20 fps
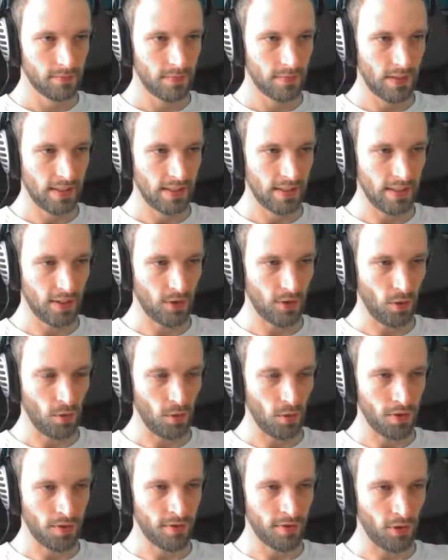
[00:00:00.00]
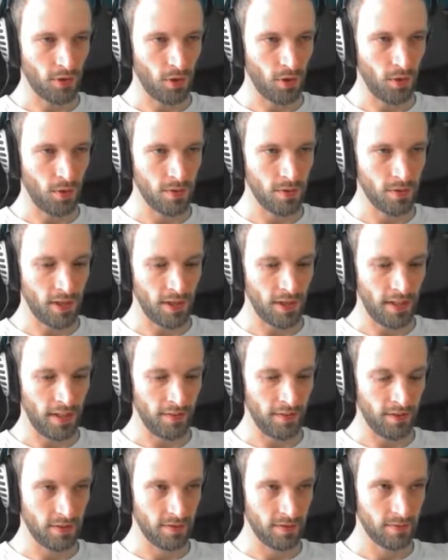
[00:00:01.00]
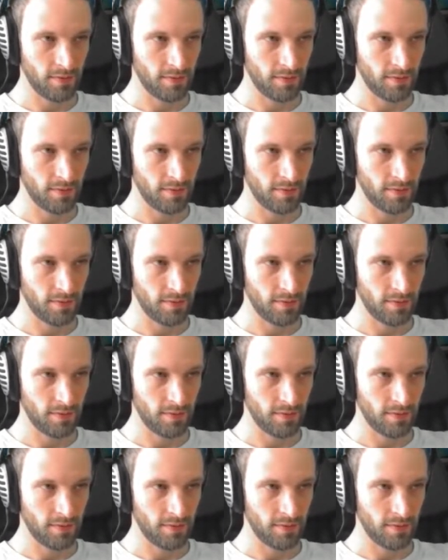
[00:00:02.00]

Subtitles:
Set course for Cold Rock Haven.